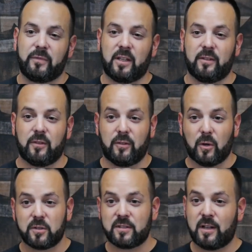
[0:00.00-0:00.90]
and
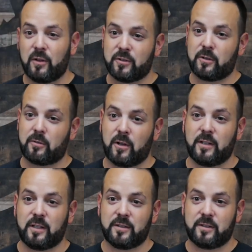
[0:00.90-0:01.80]
those cells are
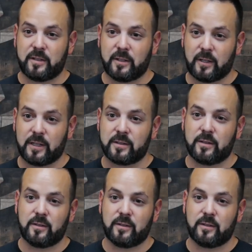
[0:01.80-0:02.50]
run in series